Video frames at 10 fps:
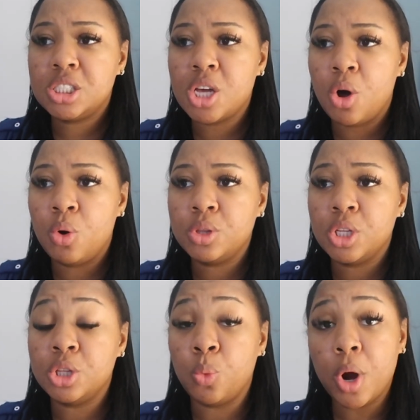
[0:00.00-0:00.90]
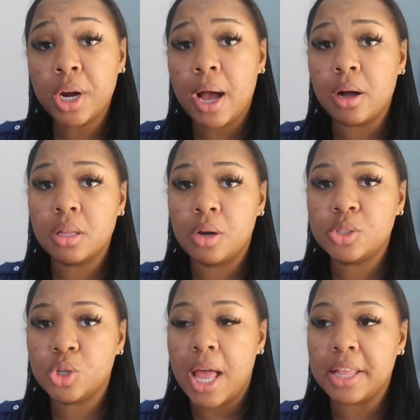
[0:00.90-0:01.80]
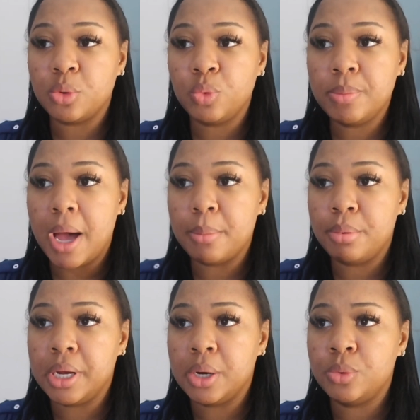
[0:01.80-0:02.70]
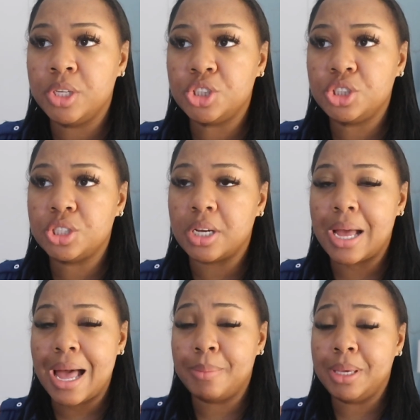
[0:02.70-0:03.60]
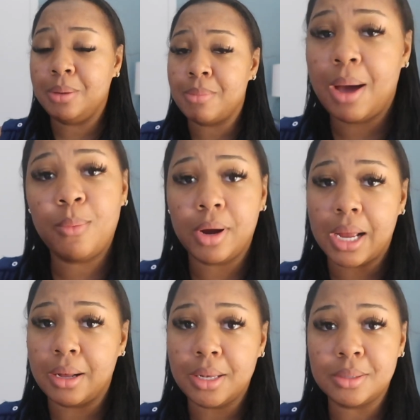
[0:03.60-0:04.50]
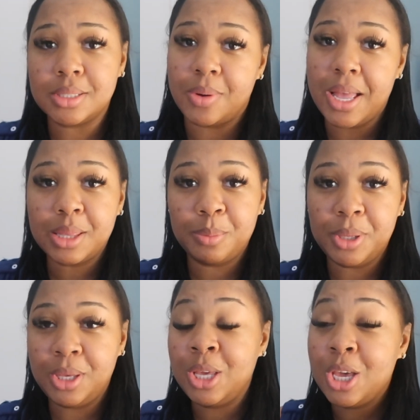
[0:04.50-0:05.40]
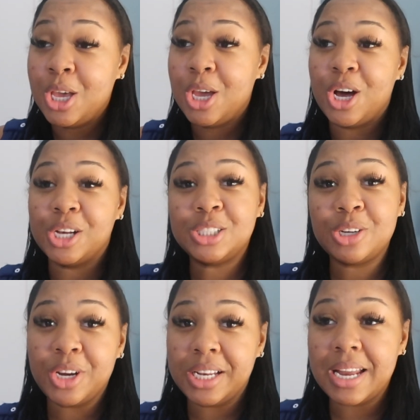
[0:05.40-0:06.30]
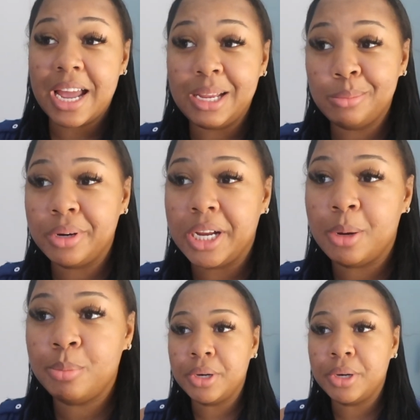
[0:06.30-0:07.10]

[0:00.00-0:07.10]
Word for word: So the workout clothes are like the Reebok brand, which I mean, my workout clothes don't have to be a certain name brand,